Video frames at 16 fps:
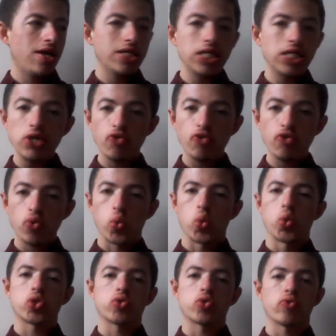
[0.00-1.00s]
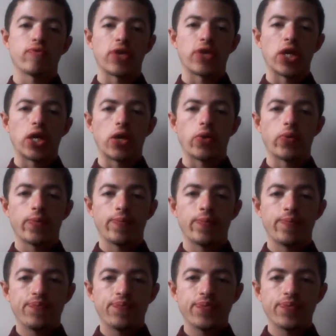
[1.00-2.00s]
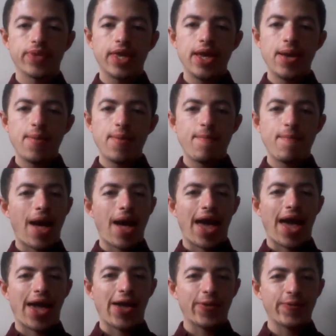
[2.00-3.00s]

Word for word: Secret Wars review. Bye.